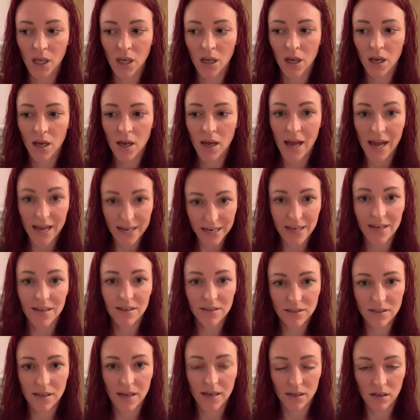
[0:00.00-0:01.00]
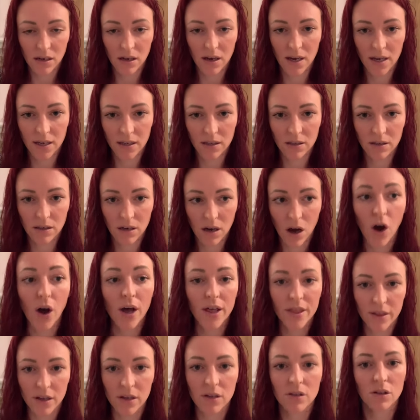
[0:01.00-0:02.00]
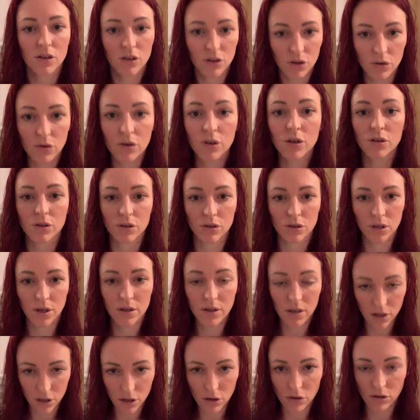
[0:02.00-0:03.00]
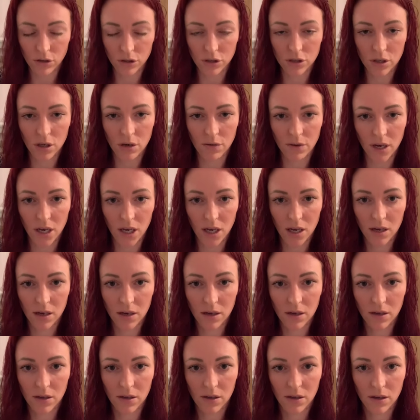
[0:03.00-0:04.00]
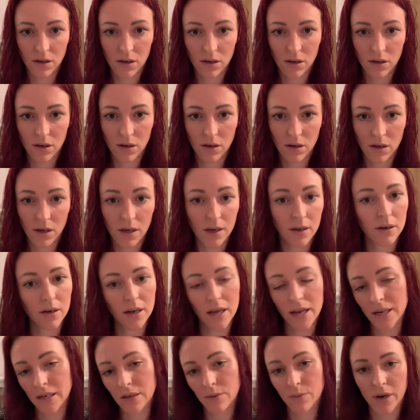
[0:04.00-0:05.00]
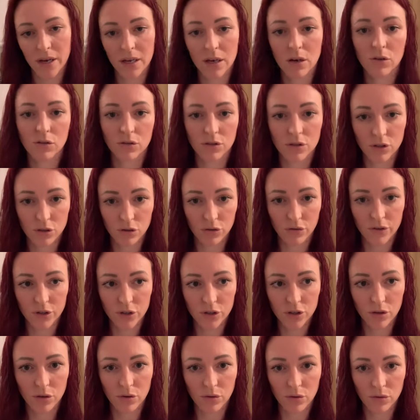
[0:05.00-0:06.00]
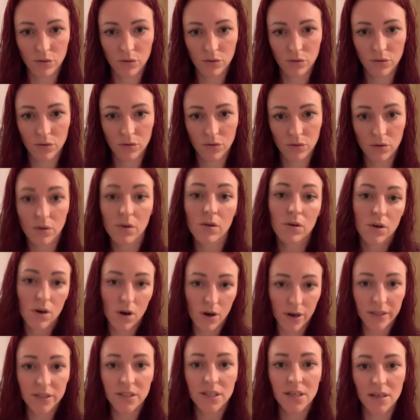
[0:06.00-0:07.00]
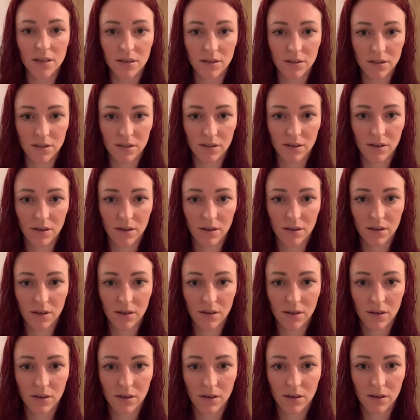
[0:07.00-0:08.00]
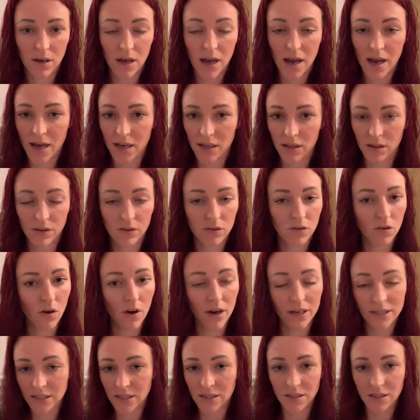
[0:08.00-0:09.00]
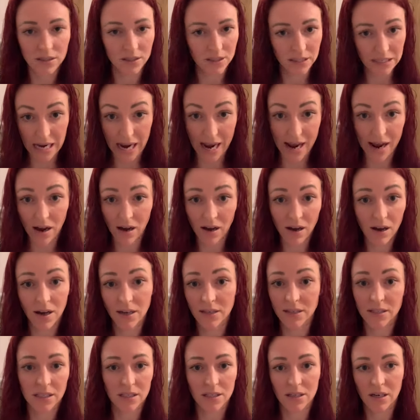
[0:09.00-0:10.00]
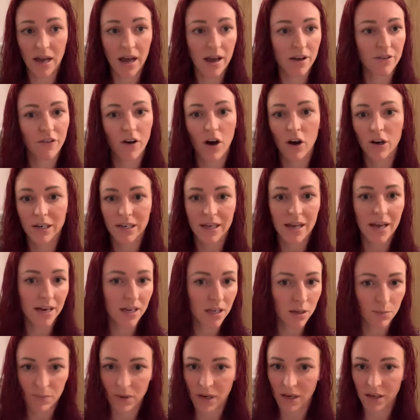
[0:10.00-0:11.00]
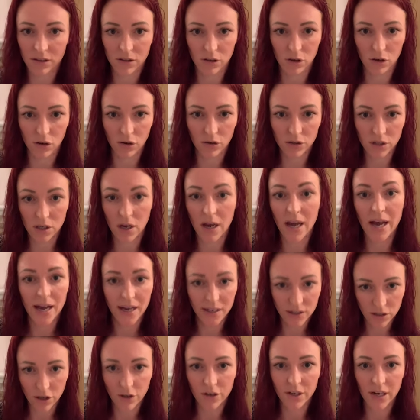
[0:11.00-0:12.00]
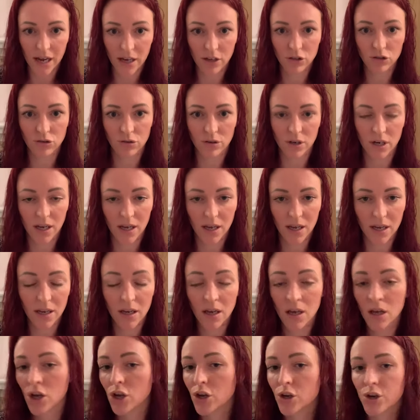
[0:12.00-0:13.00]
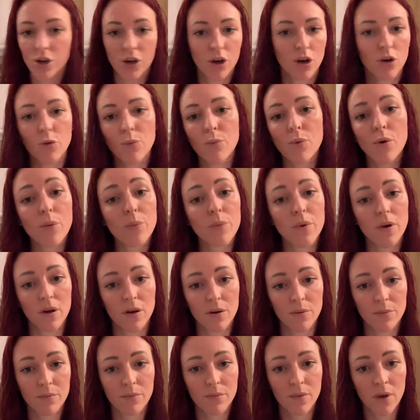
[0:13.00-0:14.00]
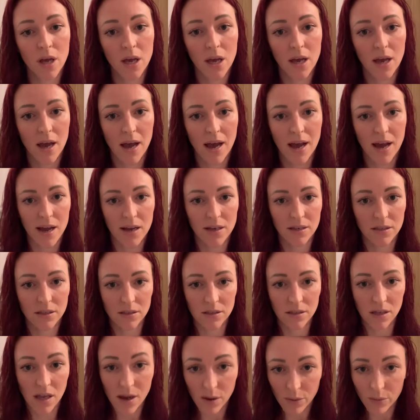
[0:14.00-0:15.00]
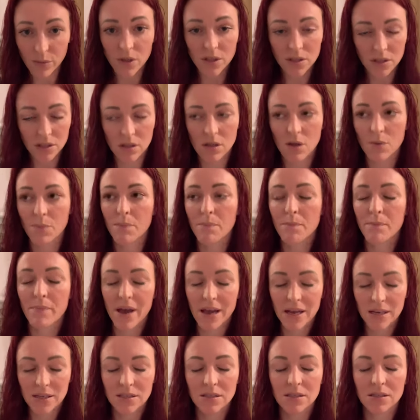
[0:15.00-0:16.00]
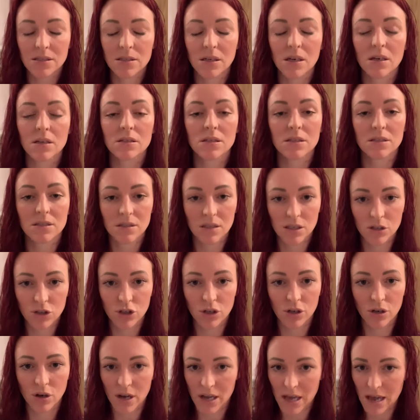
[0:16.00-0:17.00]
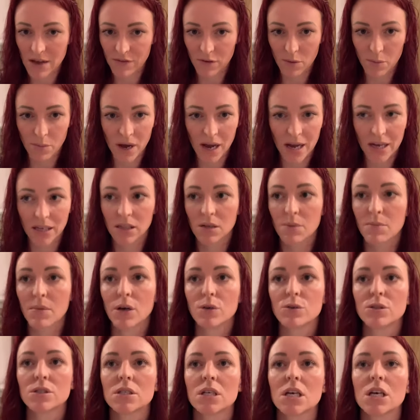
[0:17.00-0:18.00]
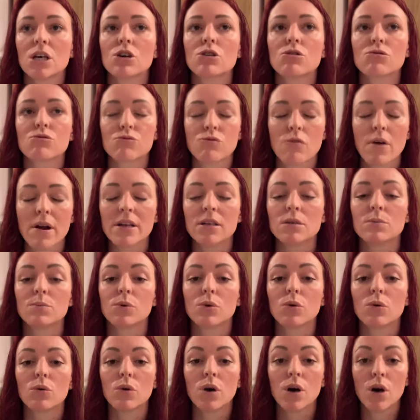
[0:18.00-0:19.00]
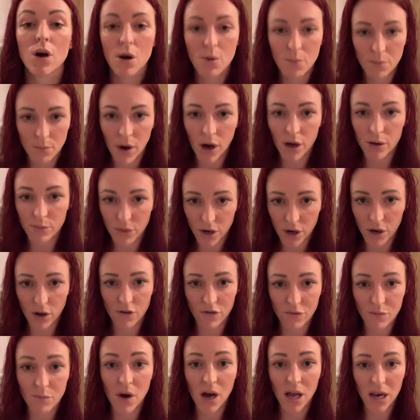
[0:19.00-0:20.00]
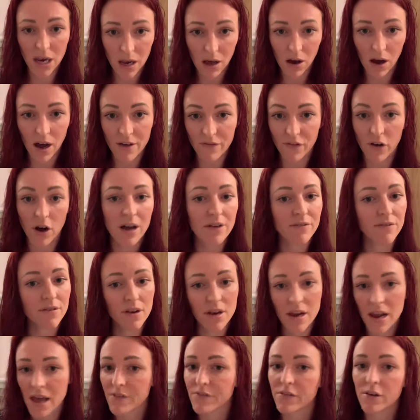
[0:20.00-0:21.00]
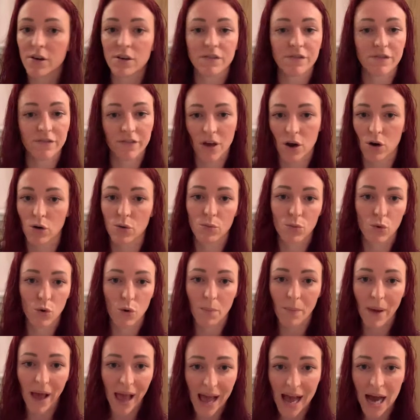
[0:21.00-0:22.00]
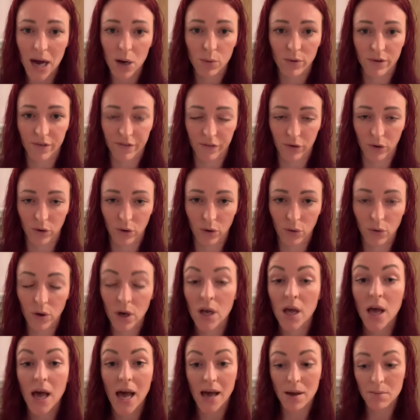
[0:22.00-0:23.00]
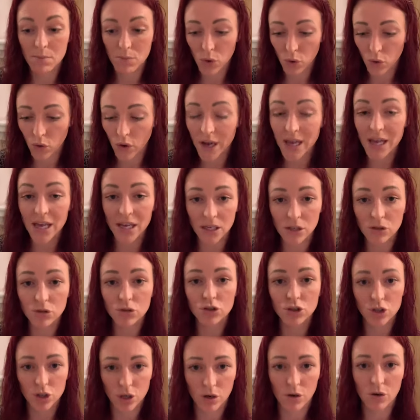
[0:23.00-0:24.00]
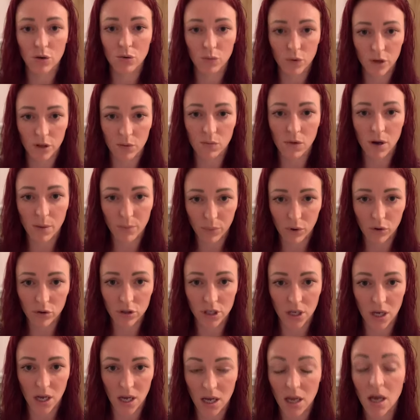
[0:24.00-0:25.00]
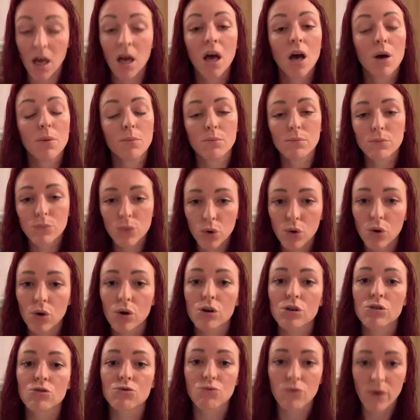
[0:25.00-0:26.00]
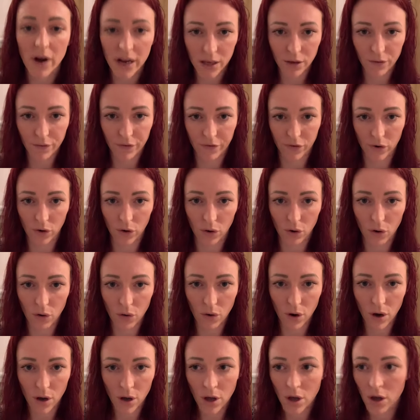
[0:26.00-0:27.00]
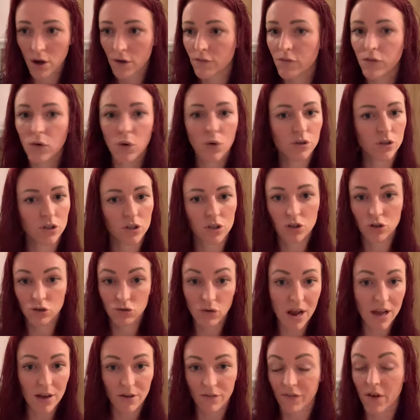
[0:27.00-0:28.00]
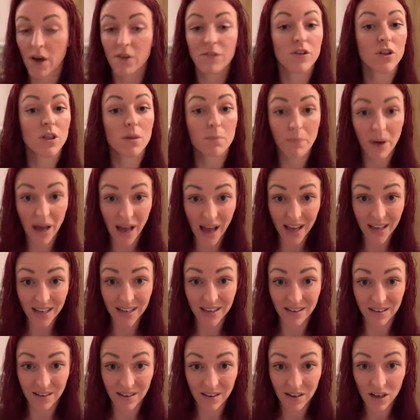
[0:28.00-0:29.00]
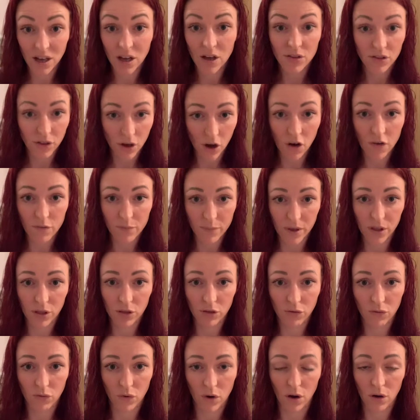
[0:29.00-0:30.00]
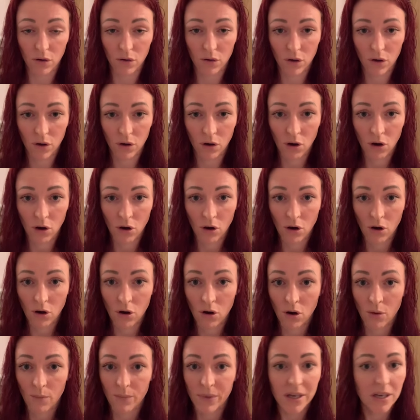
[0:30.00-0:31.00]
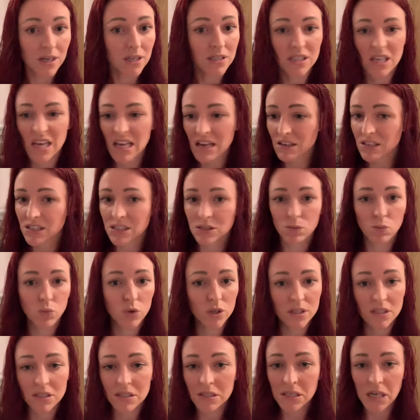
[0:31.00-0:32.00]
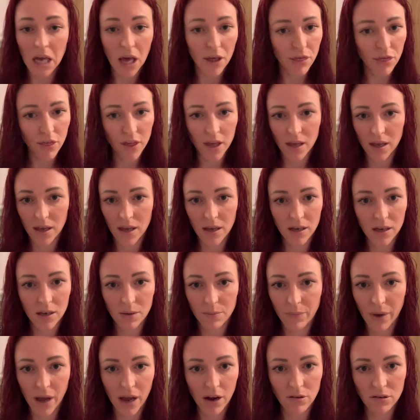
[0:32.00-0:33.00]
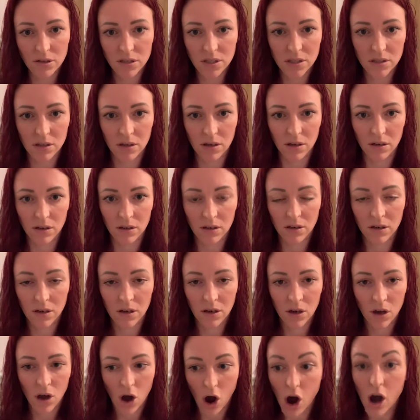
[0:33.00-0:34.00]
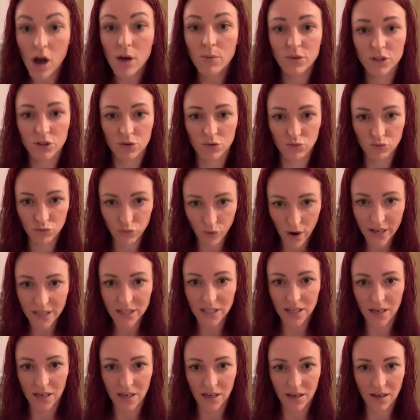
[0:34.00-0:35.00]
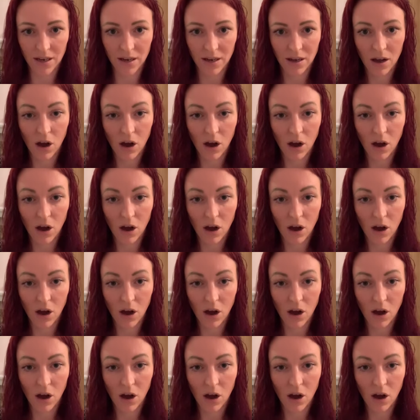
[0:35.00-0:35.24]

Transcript: And he said, like, oh, I think that you could. I think you could do it. And anyway, long story short, I did. And I didn't tear. I didn't have hardly any blood loss. I had her naturally, no problem and it was the best decision I ever made, the most incredible moment of my life. I've never felt more powerful and more in tune with my body, more grateful for the strength, for the pain that I've been through, because it was nothing in comparison. I was ready.